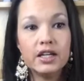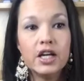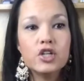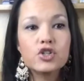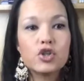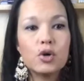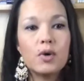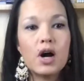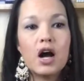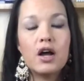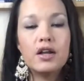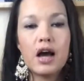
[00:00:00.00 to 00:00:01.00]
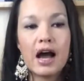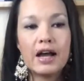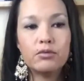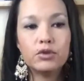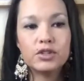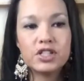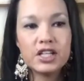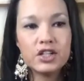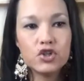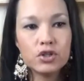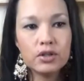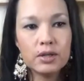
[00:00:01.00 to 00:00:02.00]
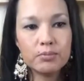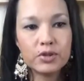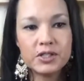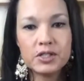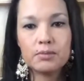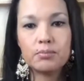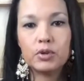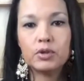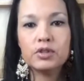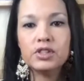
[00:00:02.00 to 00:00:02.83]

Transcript: So I will teach you the principles,